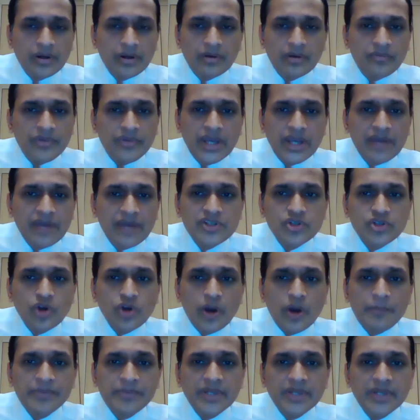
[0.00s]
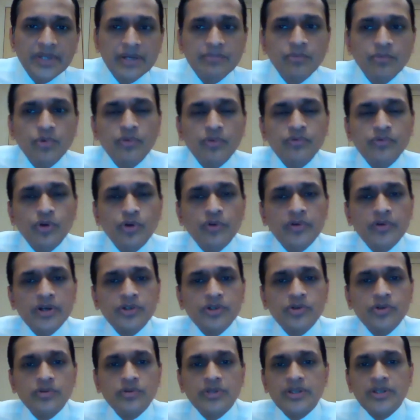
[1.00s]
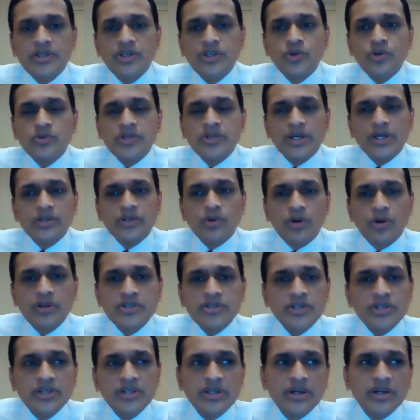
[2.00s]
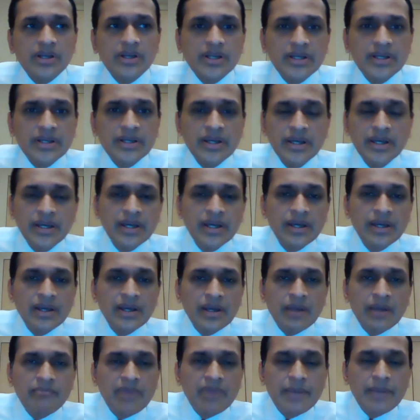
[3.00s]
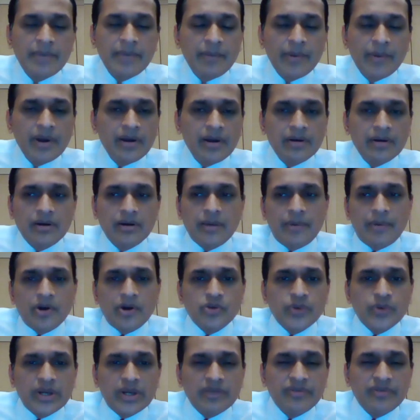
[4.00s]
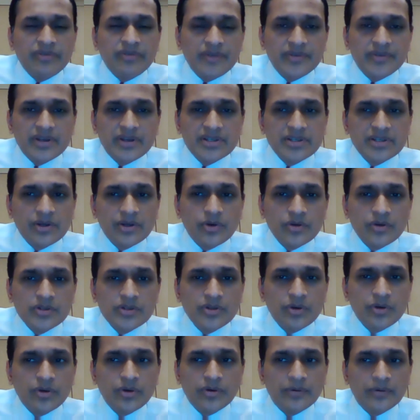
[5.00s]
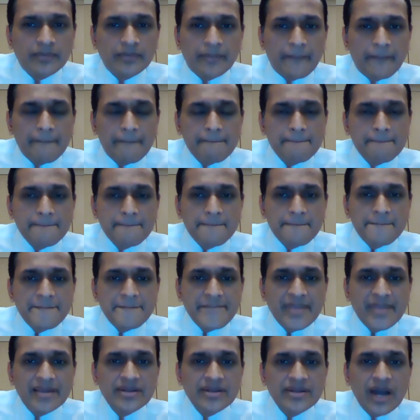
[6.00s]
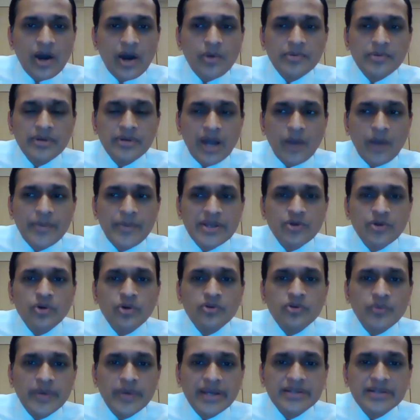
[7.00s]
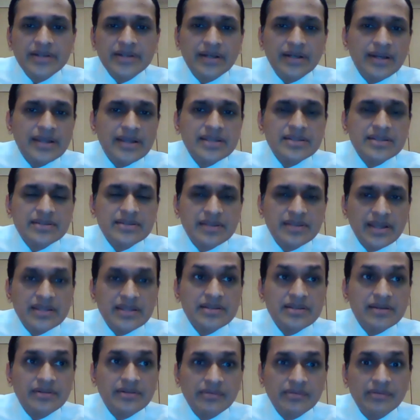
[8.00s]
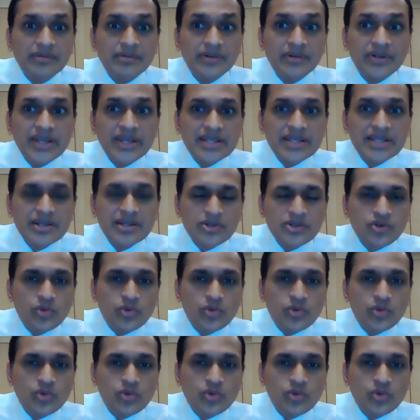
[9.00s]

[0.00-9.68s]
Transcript: we have stopped and moved over to the new technology nearly maybe about 25 years ago. So now we don't wait unless there's a reason to